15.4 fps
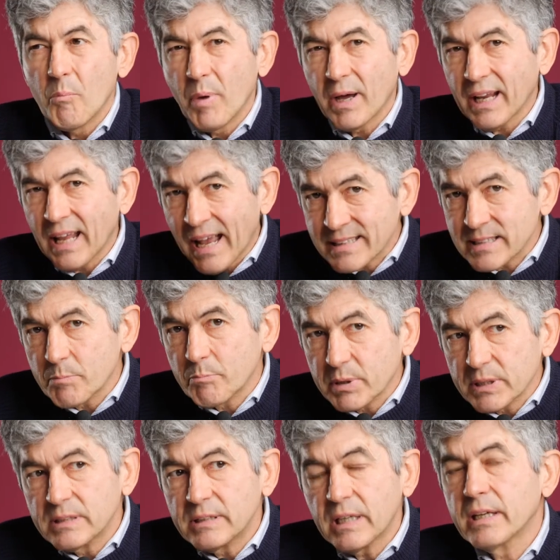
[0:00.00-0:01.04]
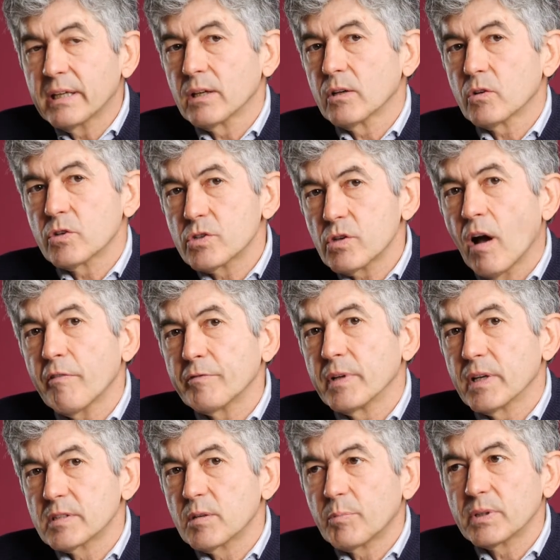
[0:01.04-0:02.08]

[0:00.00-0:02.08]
but it has a particular softness,